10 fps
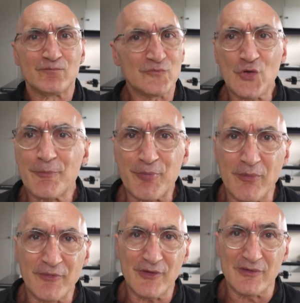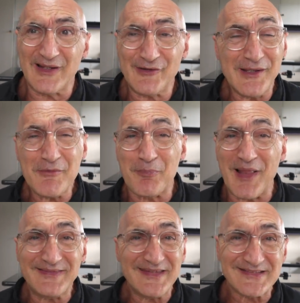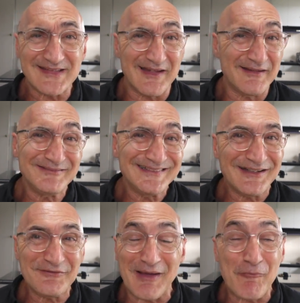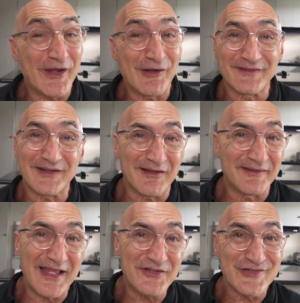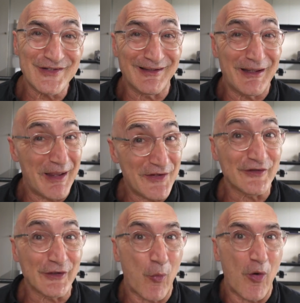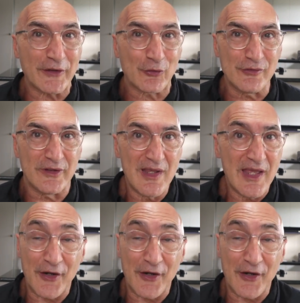Not a problem at all. And I get my blood test done and, my LDL and HDL are actually quite good.